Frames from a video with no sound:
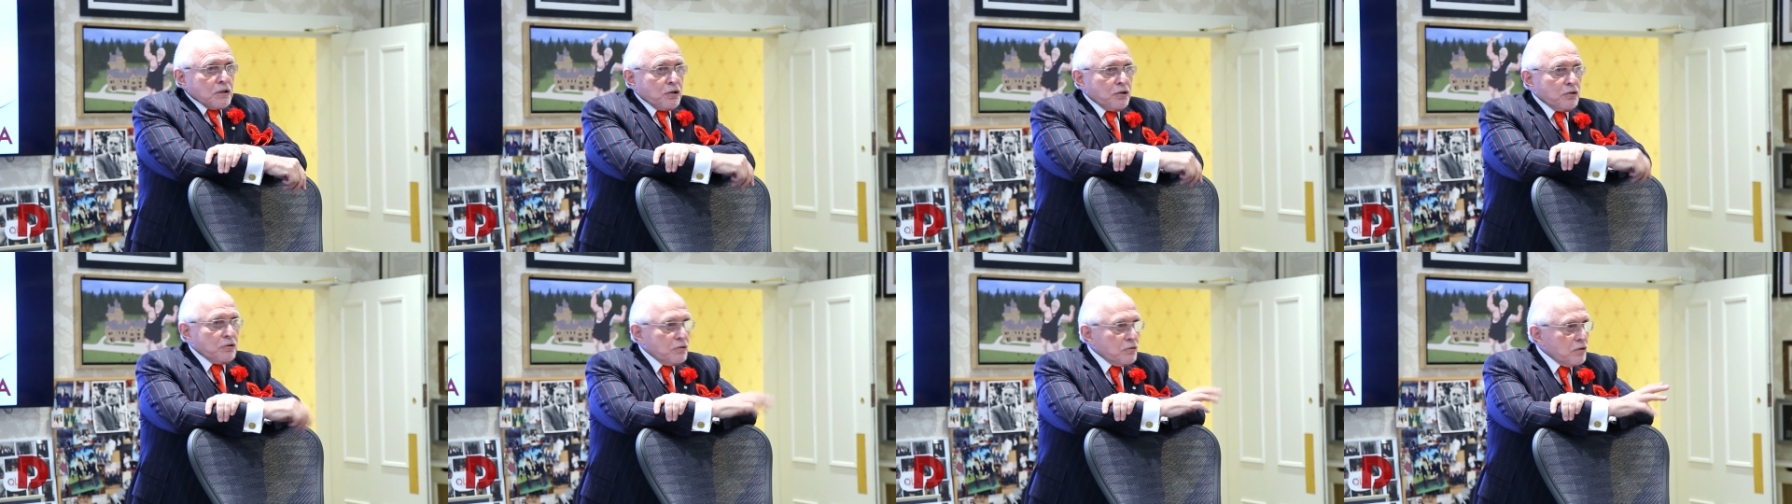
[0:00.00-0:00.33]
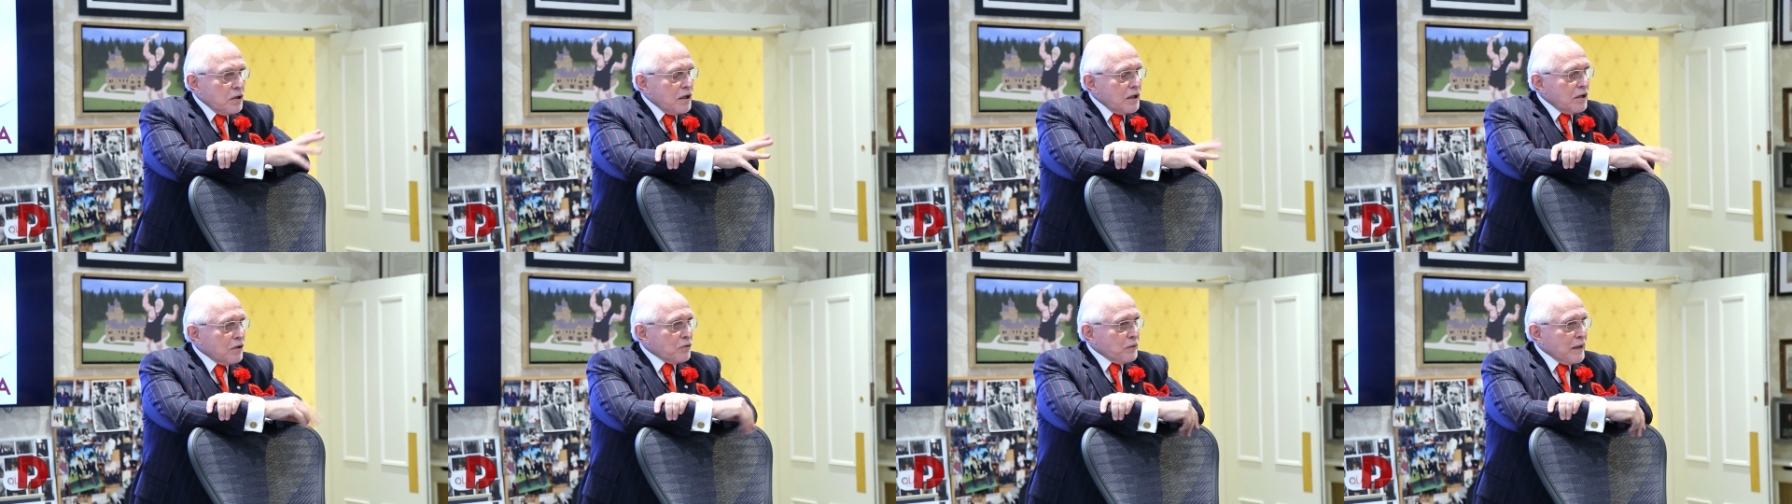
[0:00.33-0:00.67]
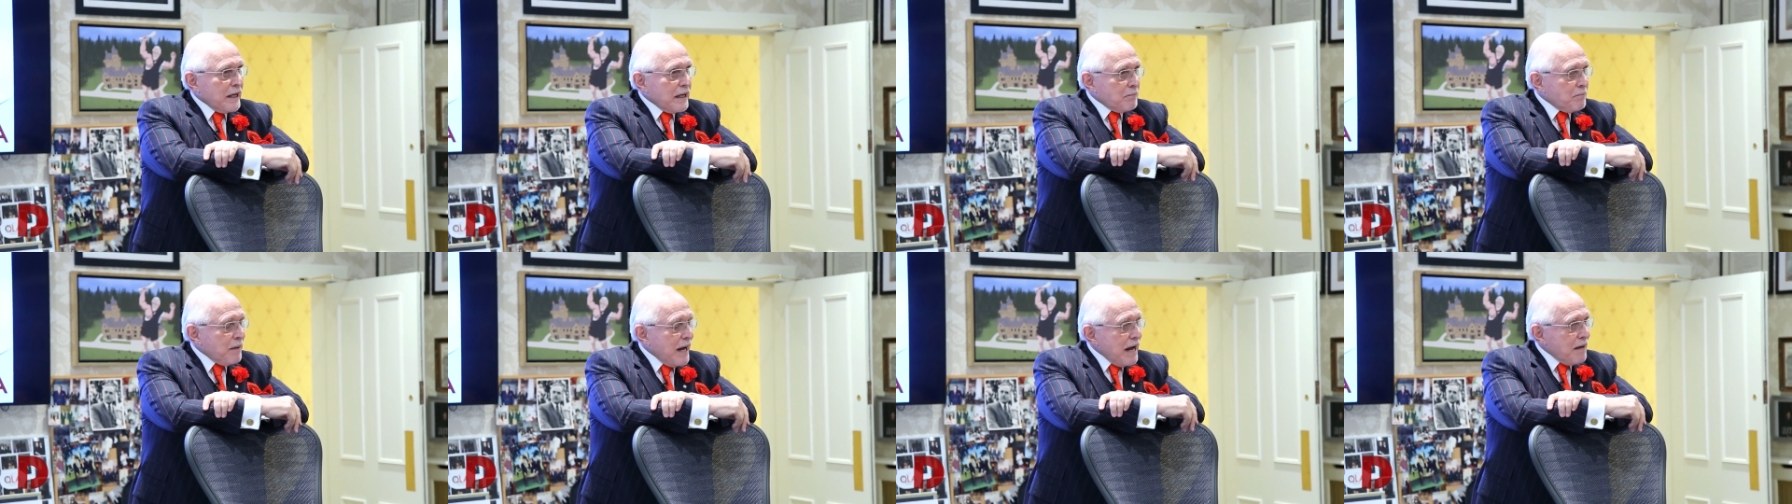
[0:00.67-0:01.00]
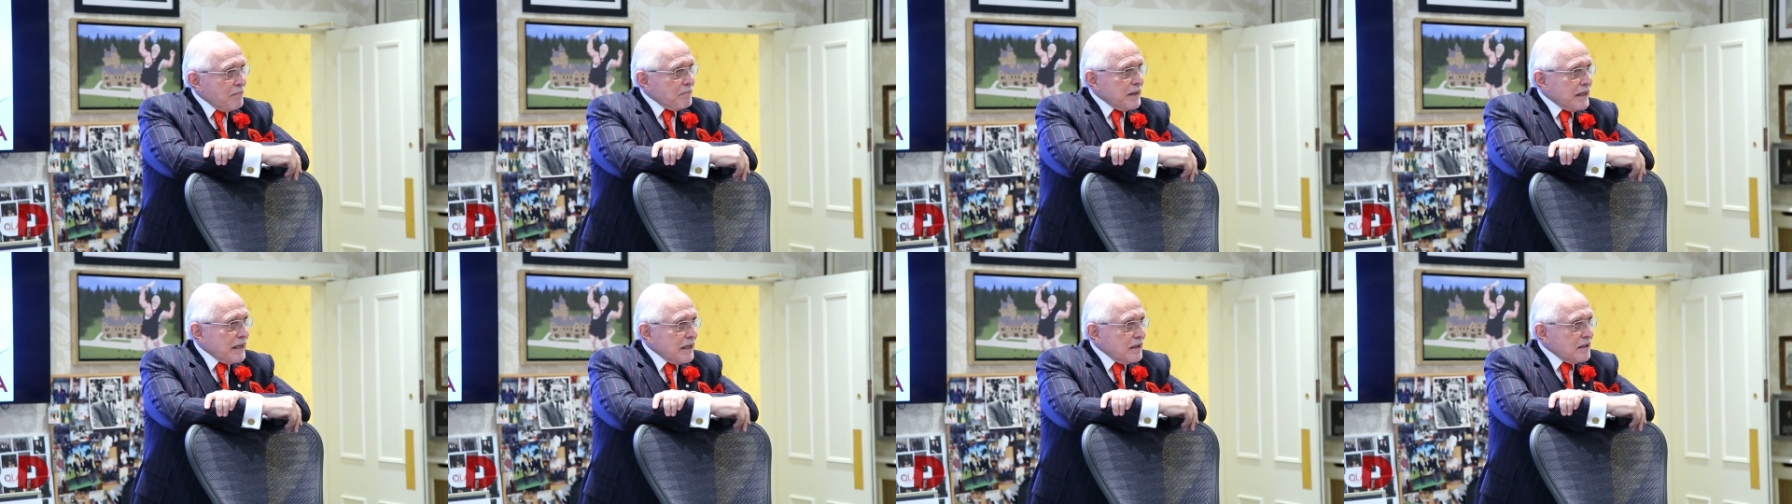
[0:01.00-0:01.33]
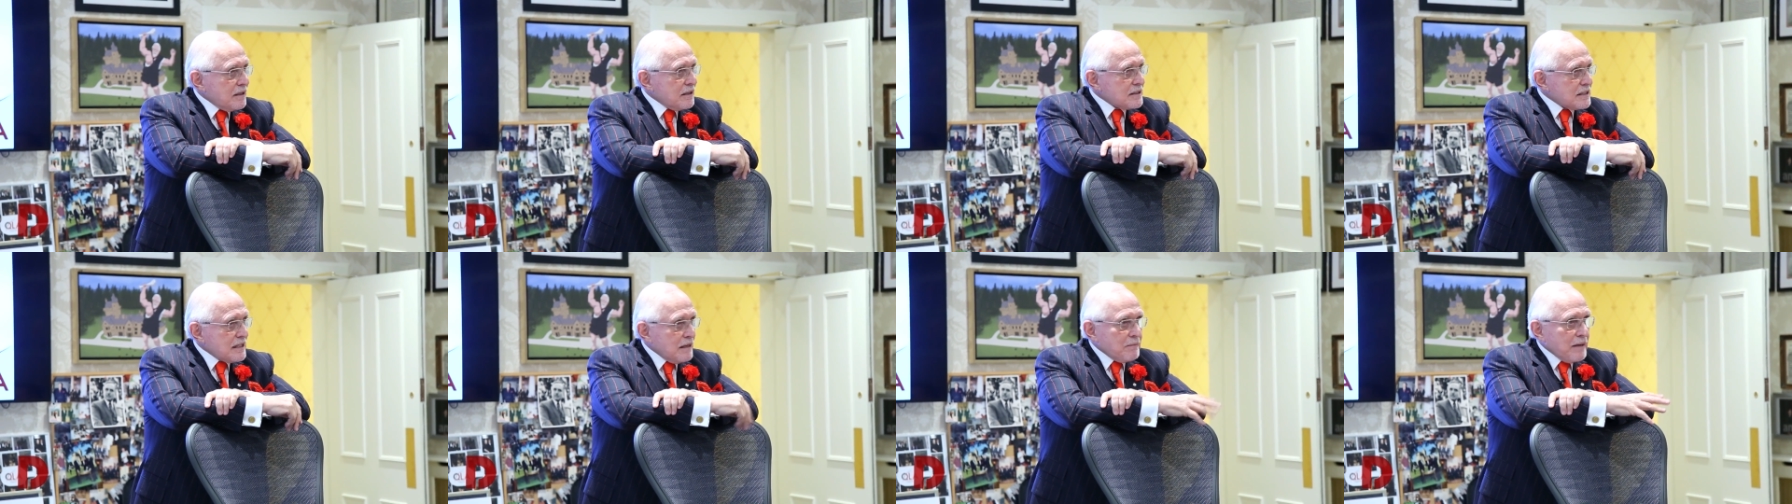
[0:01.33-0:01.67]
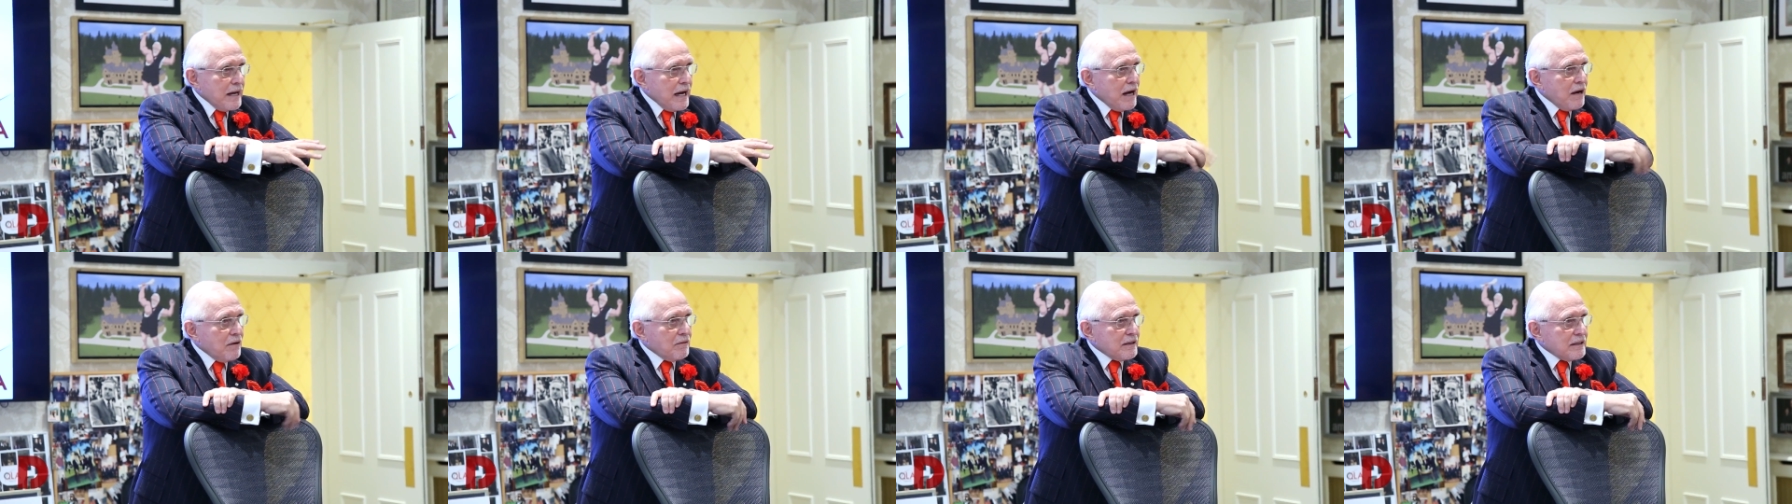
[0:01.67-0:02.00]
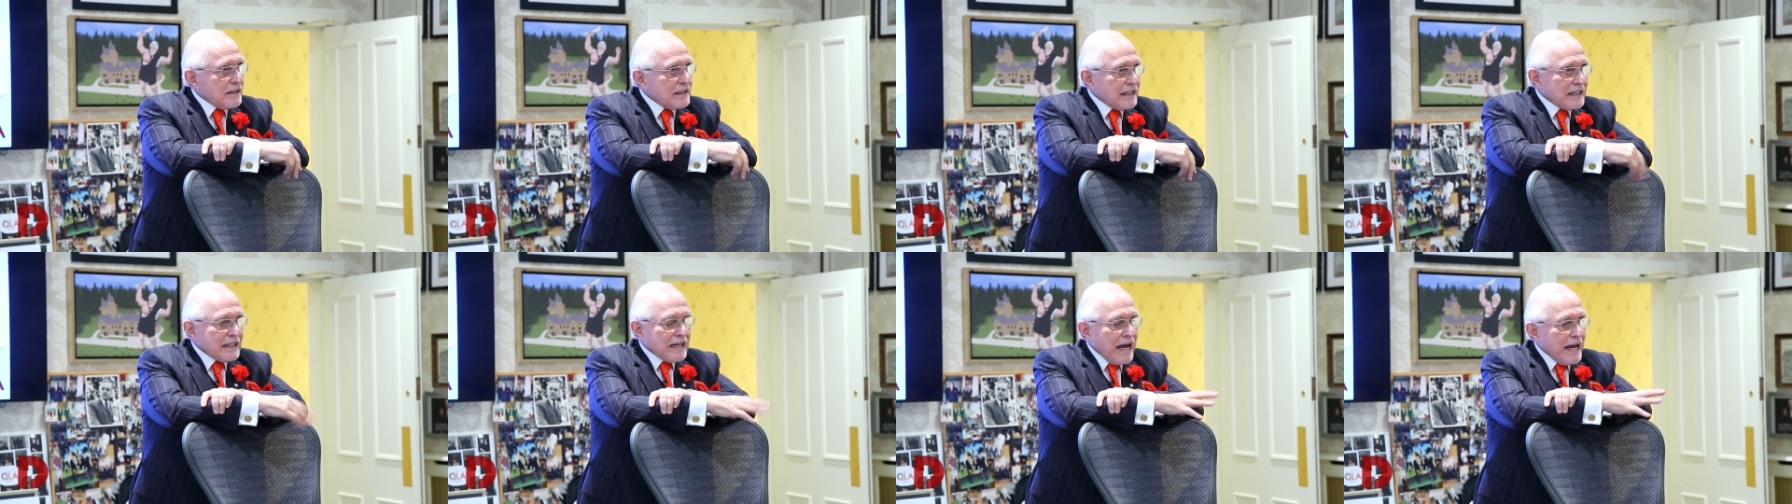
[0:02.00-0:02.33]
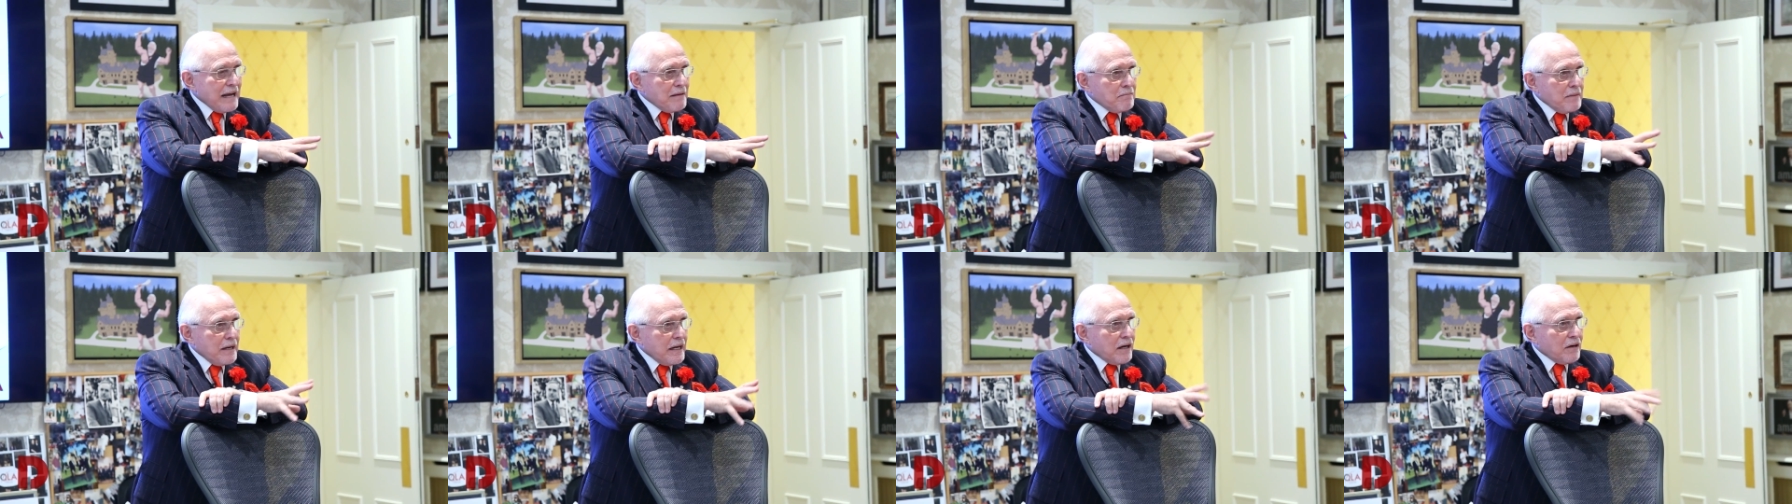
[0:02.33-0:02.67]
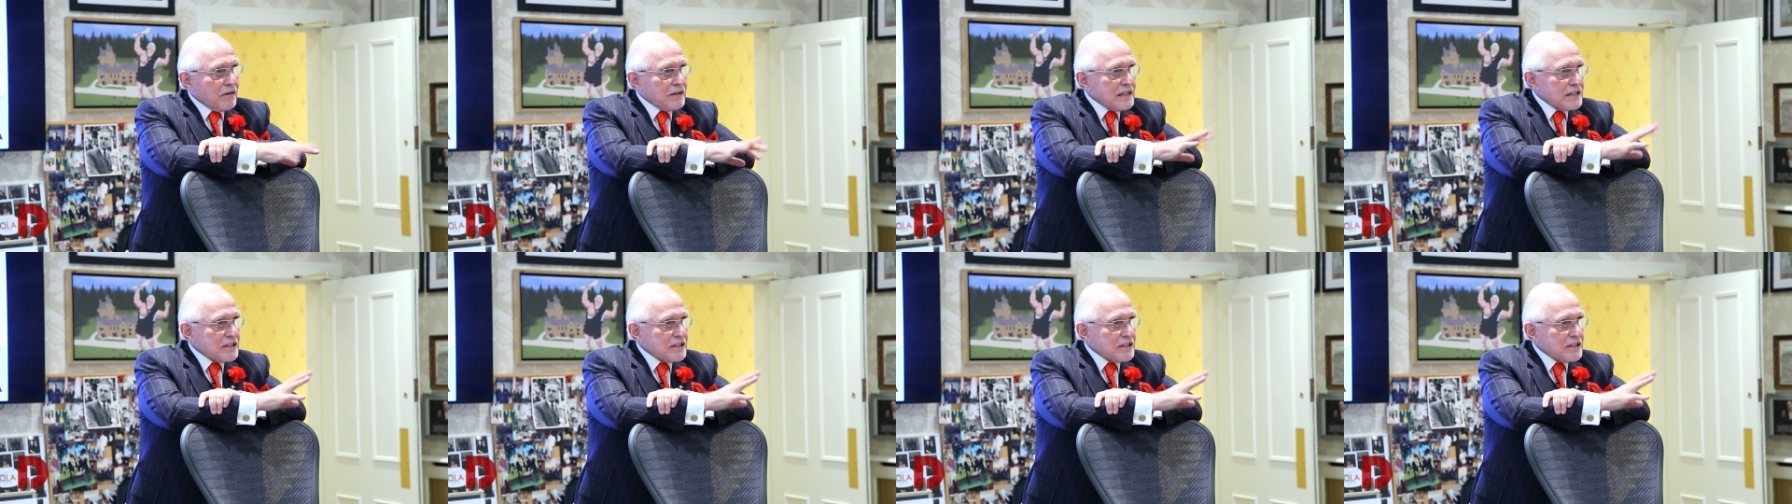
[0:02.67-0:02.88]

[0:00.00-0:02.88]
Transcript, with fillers: who read about me somehow in a nightmare.